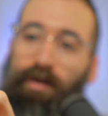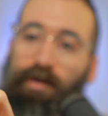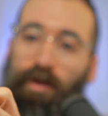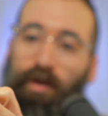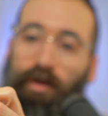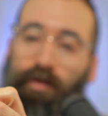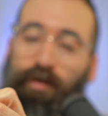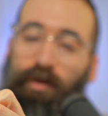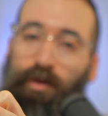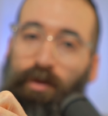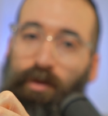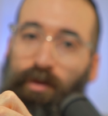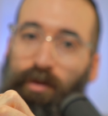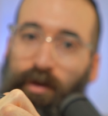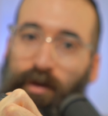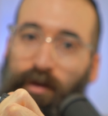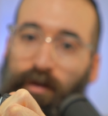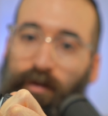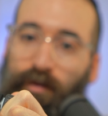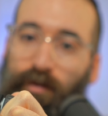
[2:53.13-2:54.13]
So if you
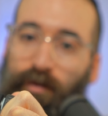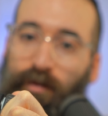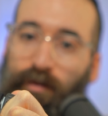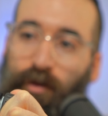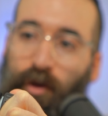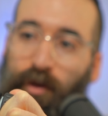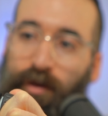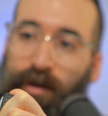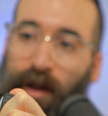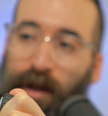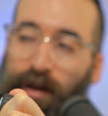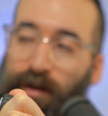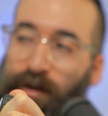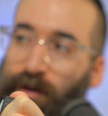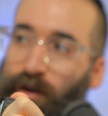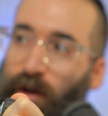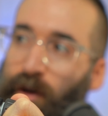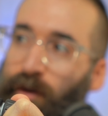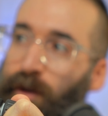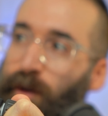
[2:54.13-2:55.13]
rotate
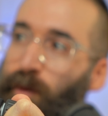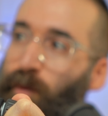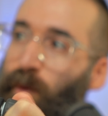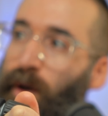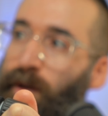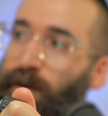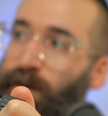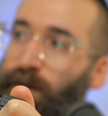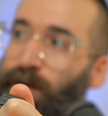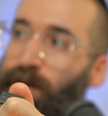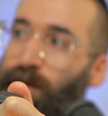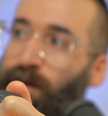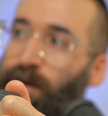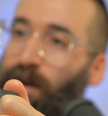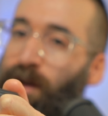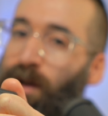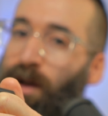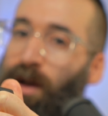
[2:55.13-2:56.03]
slowly once,